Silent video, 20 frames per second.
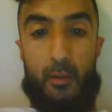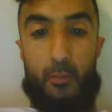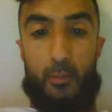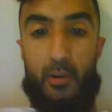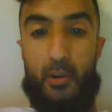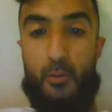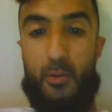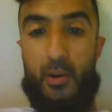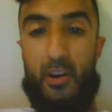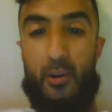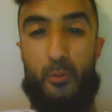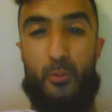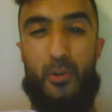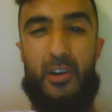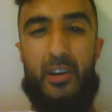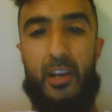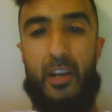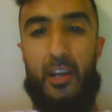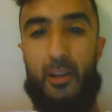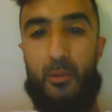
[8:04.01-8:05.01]
We don't want to
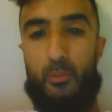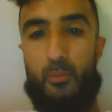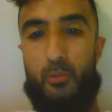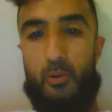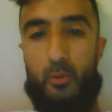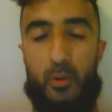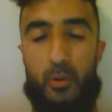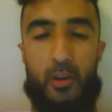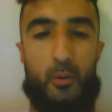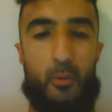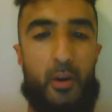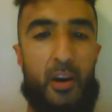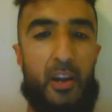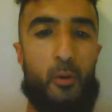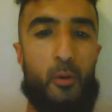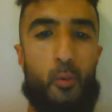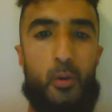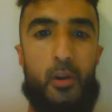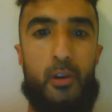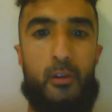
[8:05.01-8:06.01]
work anymore. We don't want to
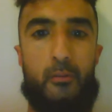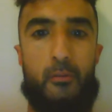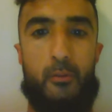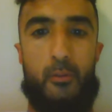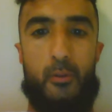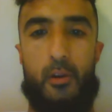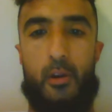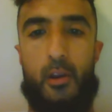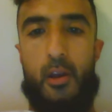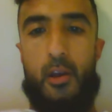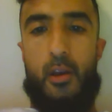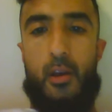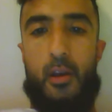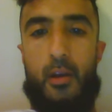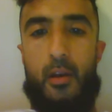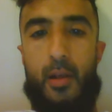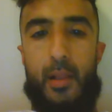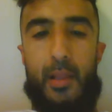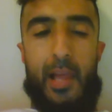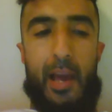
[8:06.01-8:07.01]
work for
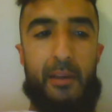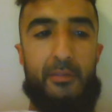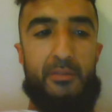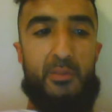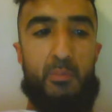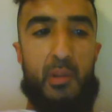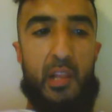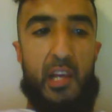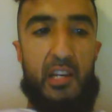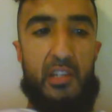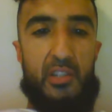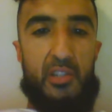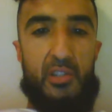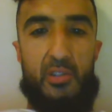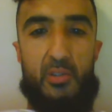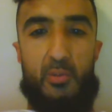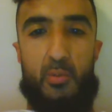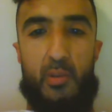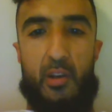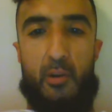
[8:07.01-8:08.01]
life's
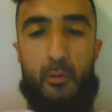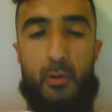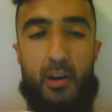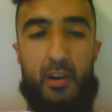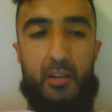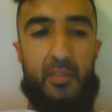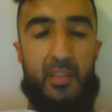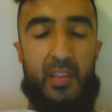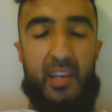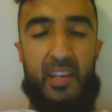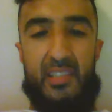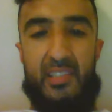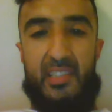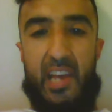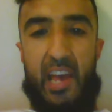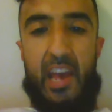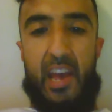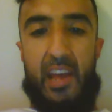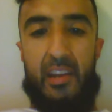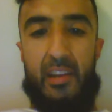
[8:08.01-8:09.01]
pleasures. We don't want things
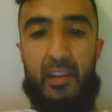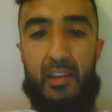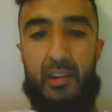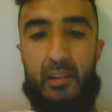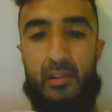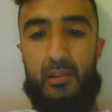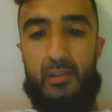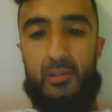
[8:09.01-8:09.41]
handed.